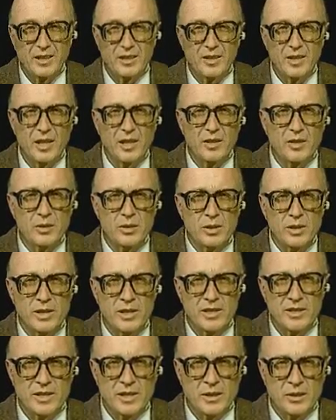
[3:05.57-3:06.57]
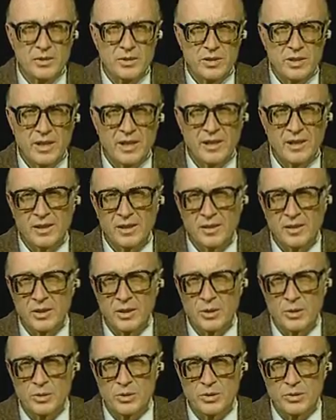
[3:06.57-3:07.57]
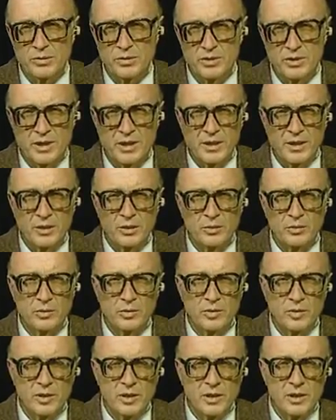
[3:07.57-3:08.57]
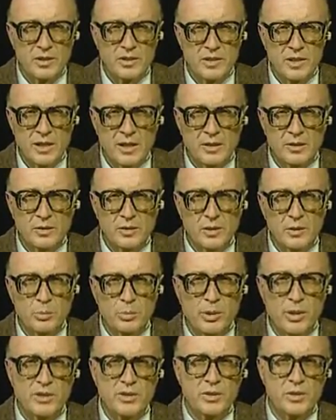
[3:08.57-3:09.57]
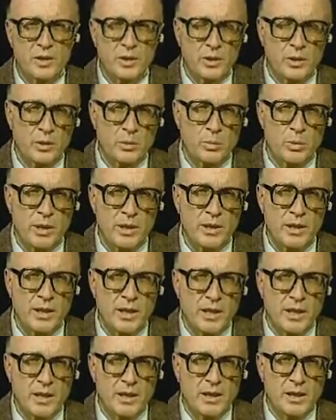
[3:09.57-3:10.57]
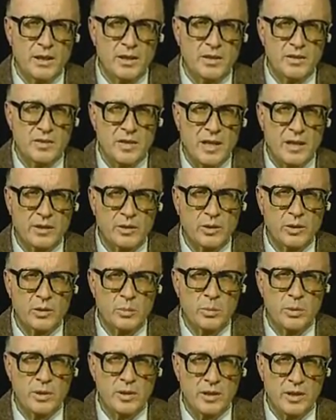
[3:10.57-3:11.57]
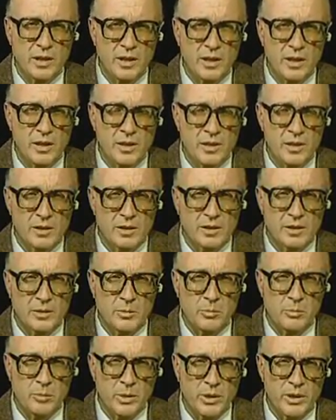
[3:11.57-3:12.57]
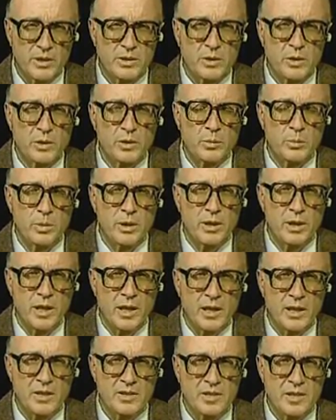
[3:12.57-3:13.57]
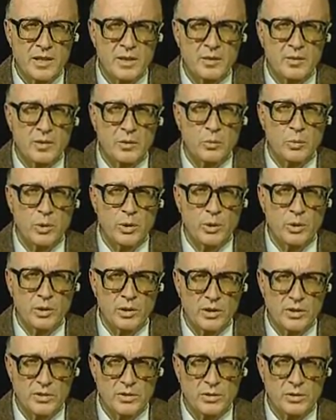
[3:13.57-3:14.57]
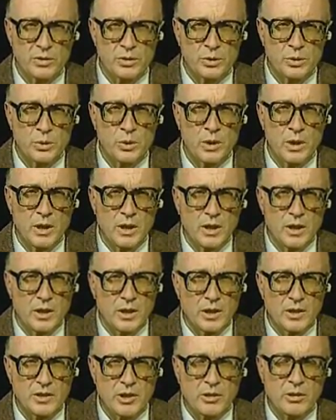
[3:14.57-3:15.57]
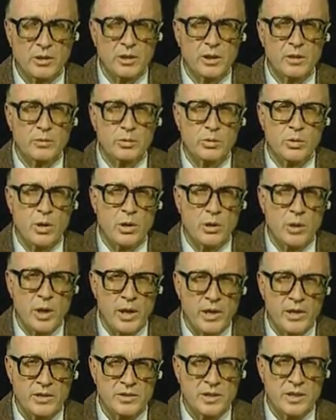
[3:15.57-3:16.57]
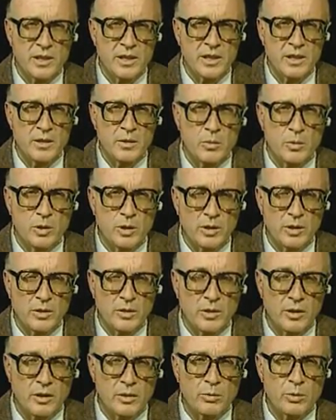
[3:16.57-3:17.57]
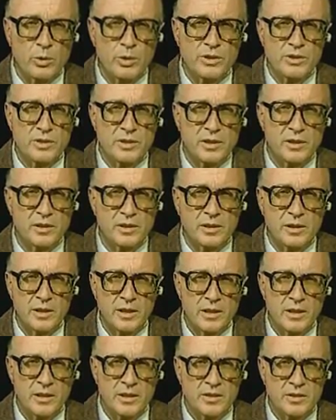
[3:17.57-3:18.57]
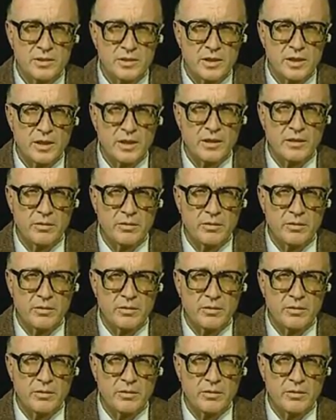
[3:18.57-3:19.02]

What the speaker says: Neither is outstanding in the use of sound. The sound impression they're going to make is not going to be the key, but it's going to be a sound that we're going to listen to. Geraldine Ferraro has a voice that is